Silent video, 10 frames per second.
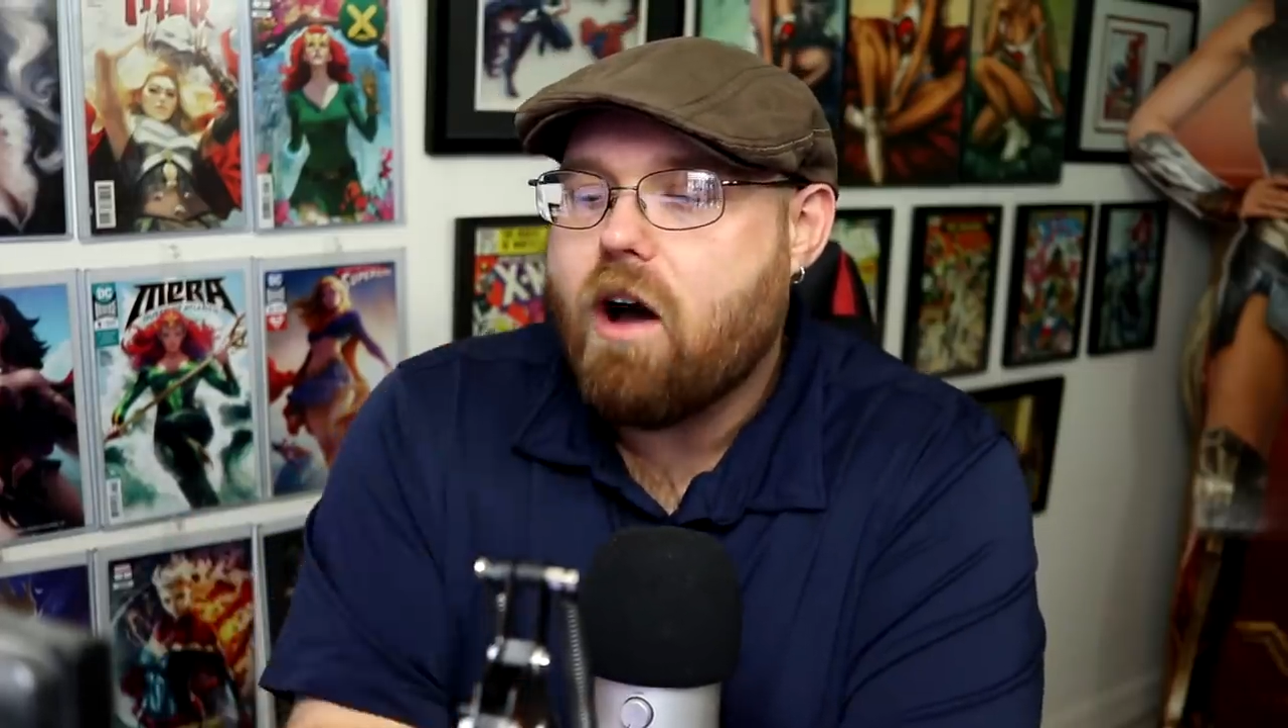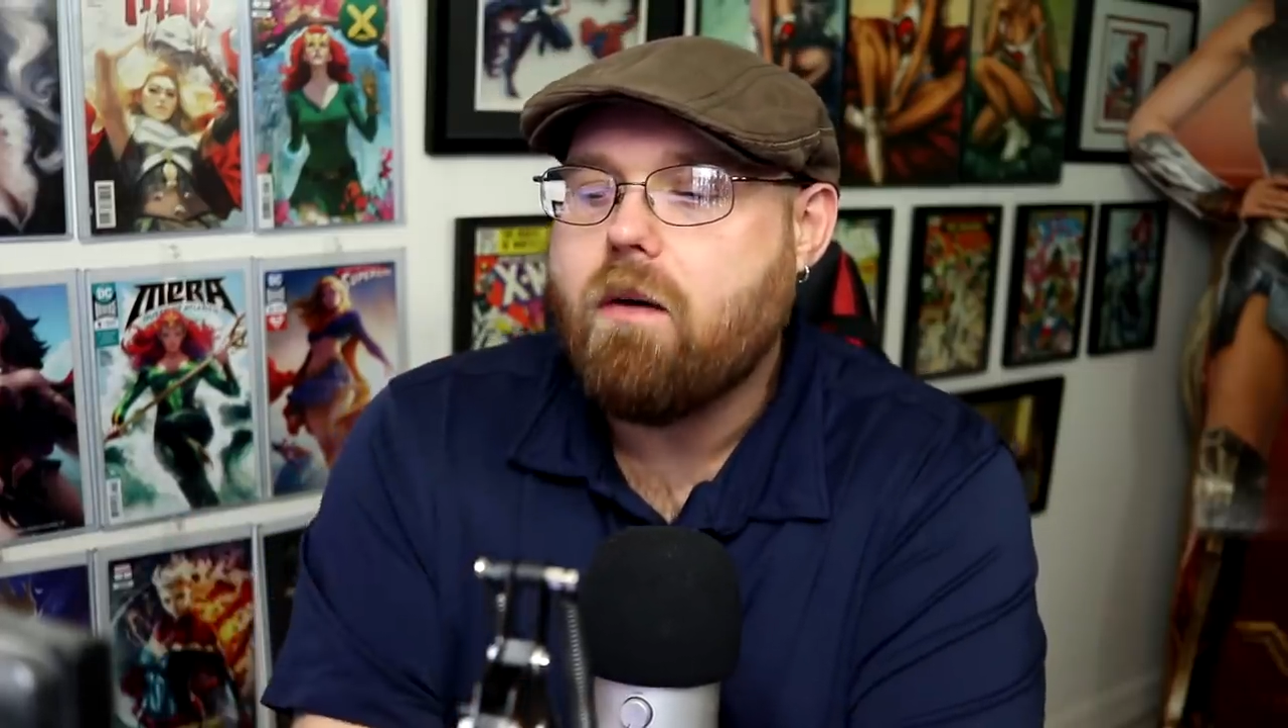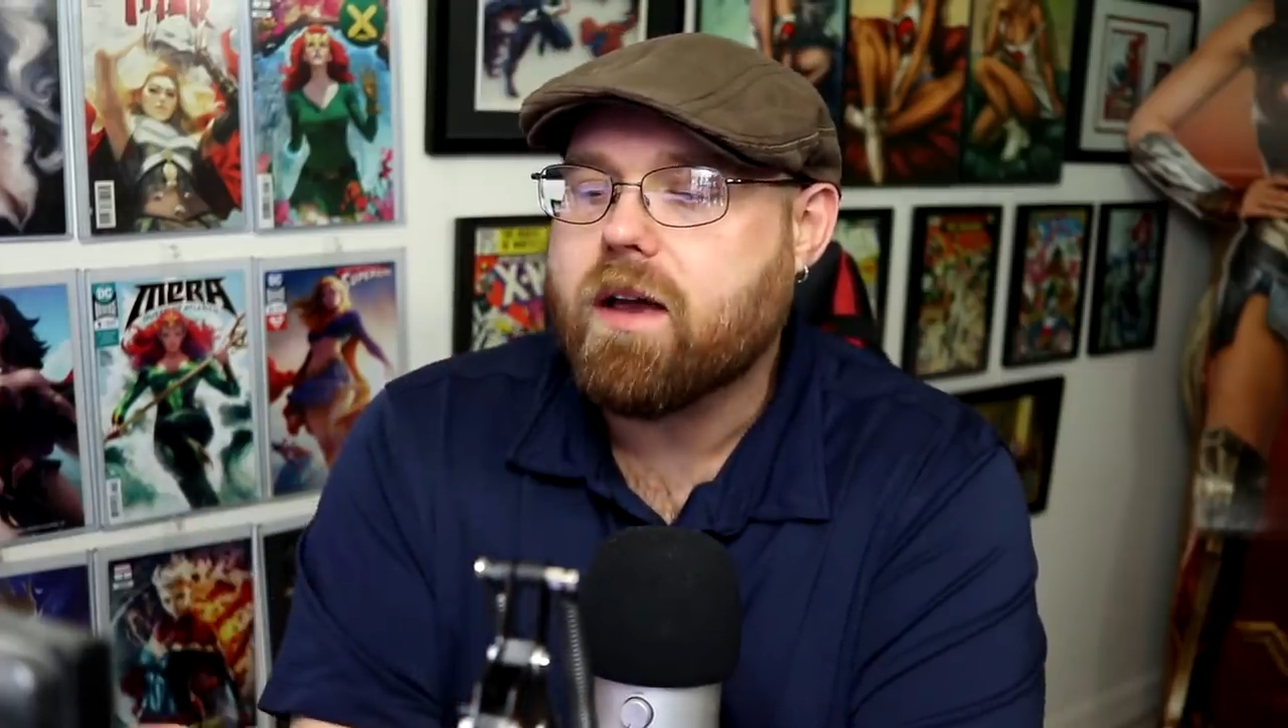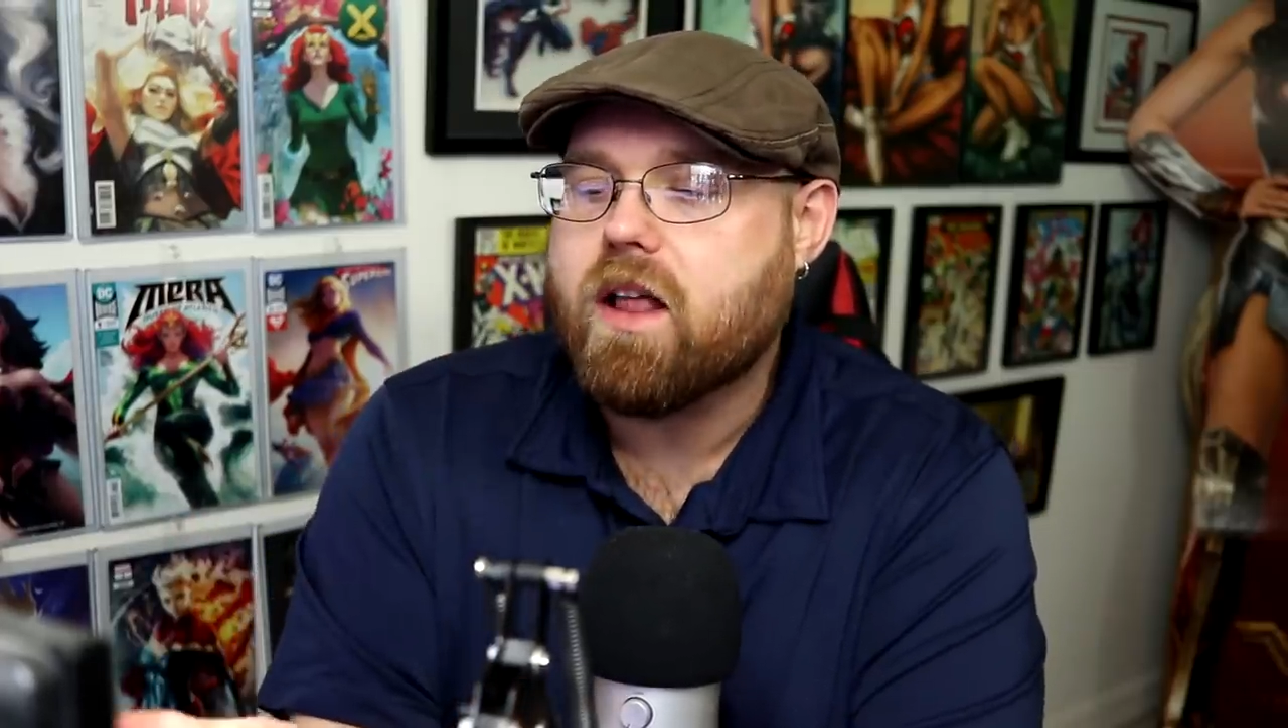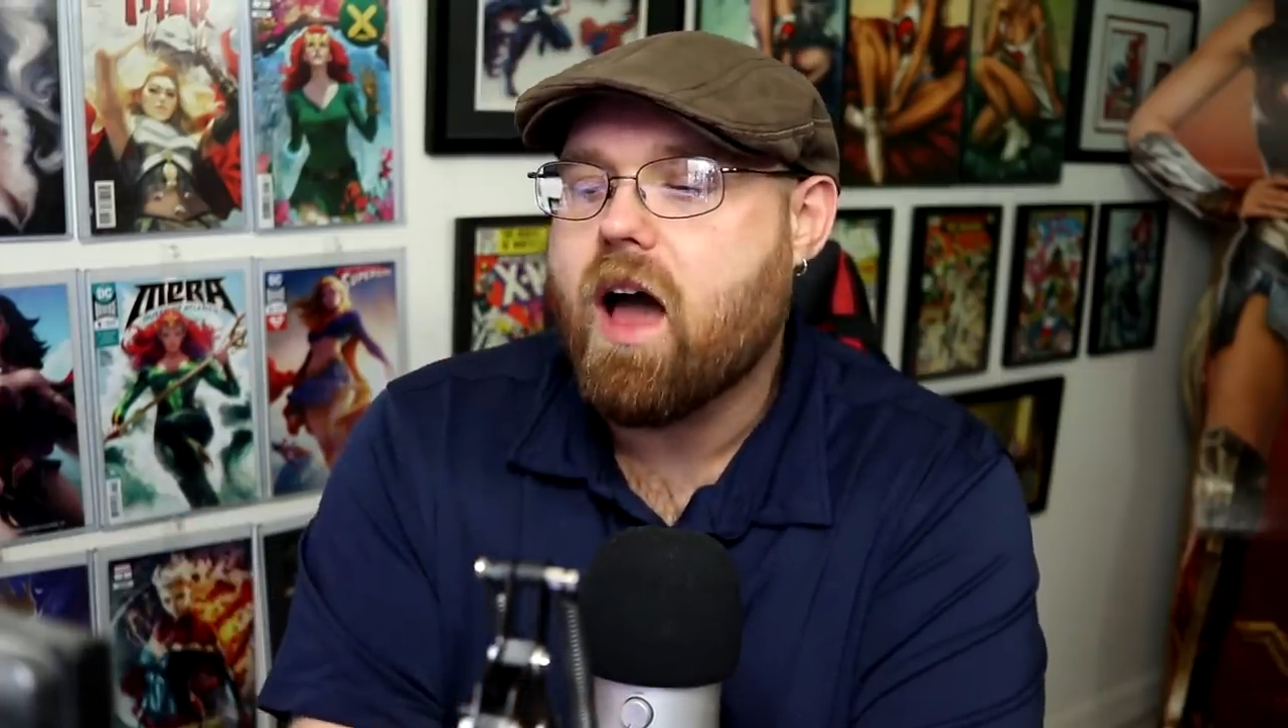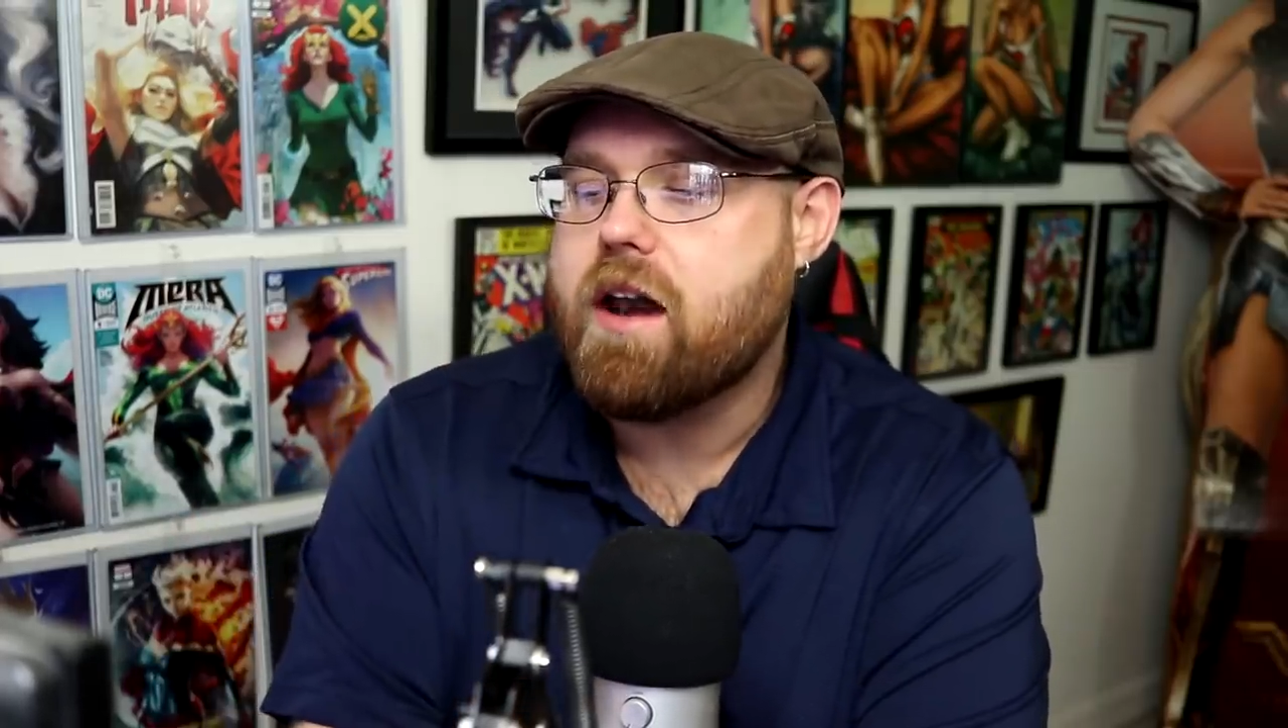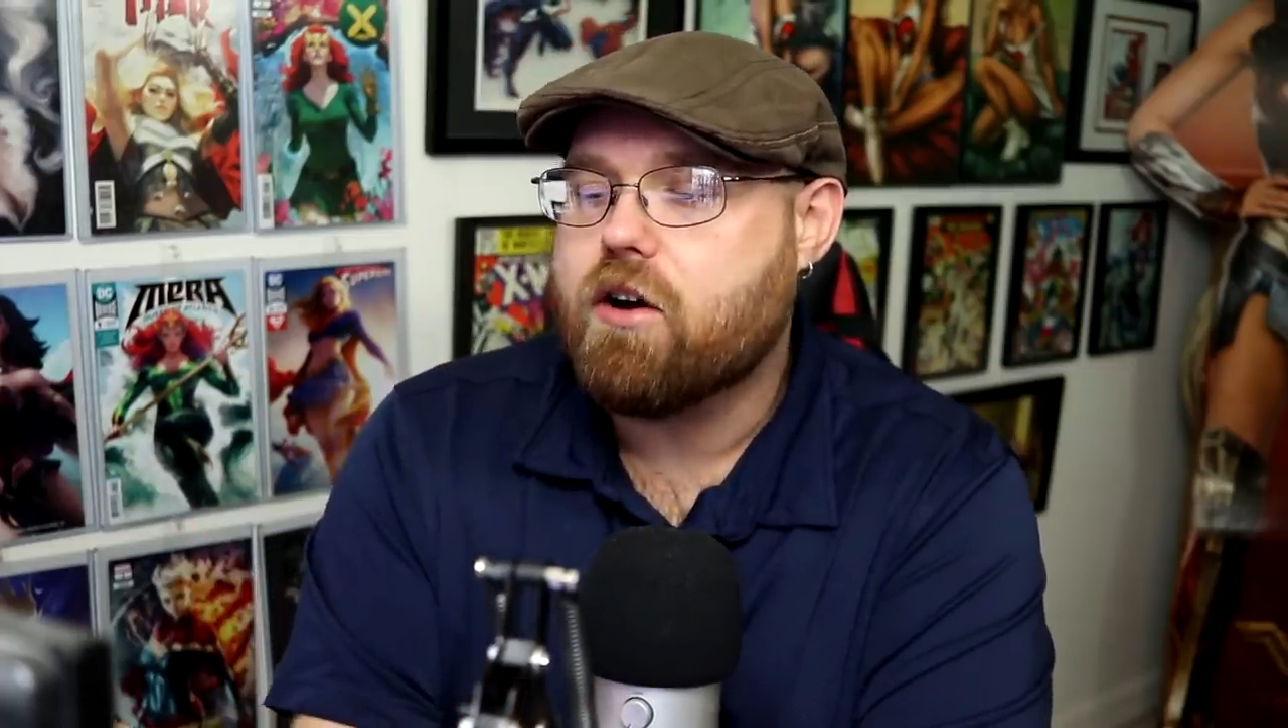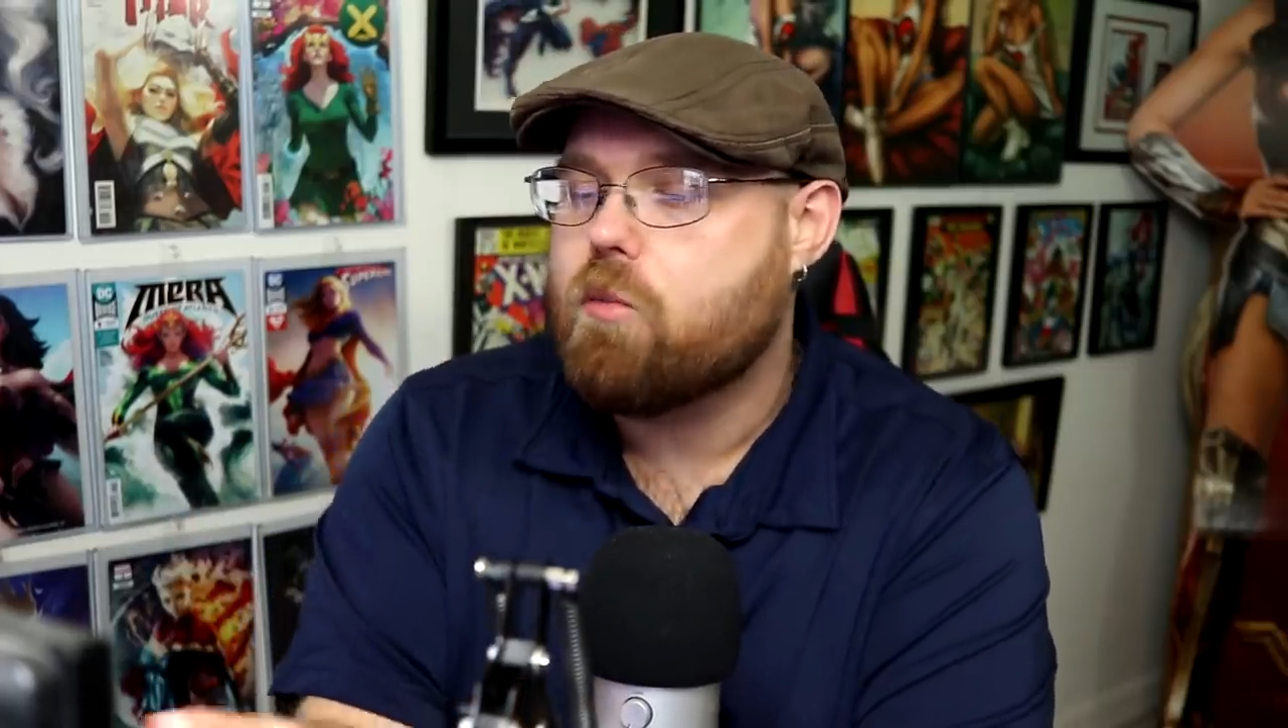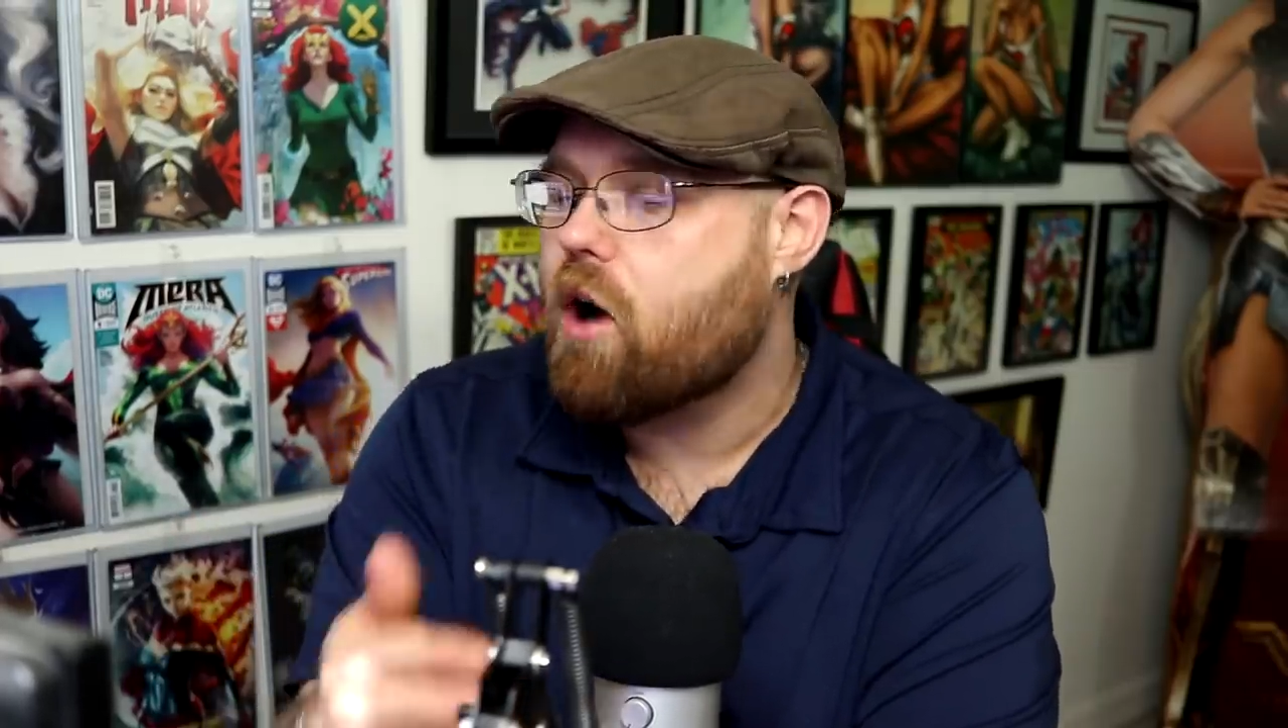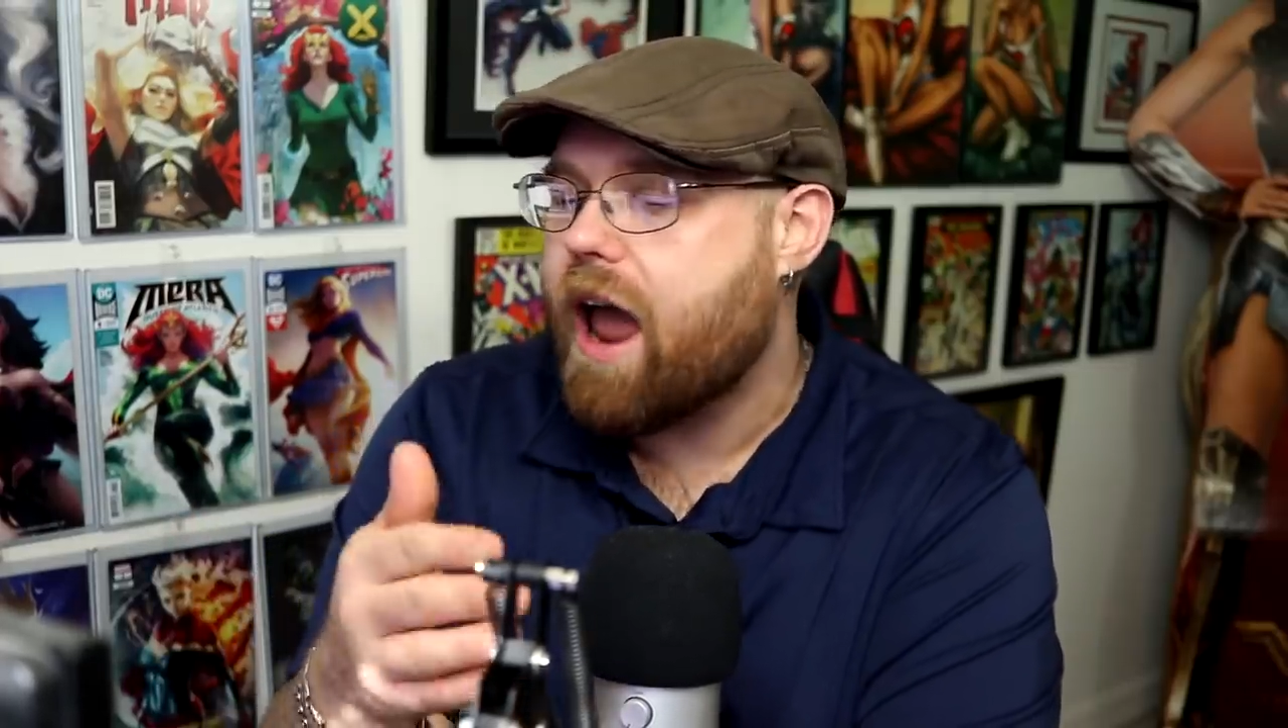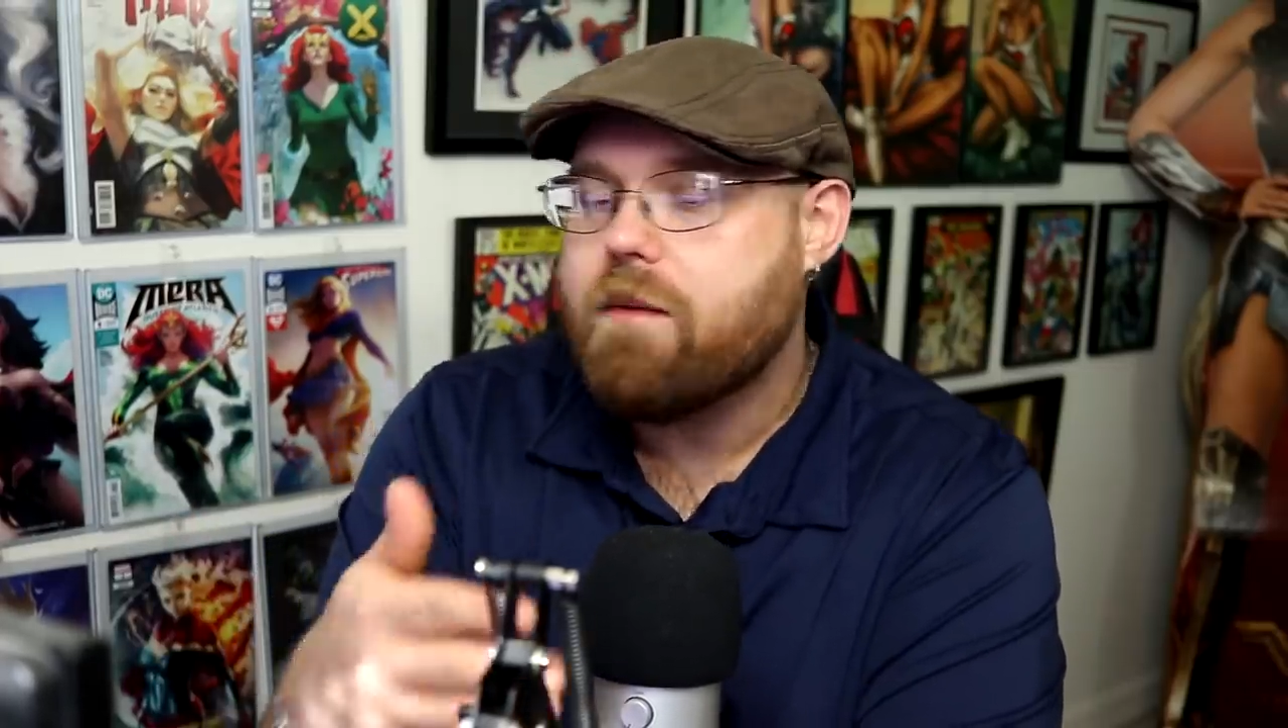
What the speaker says: following Collider no more.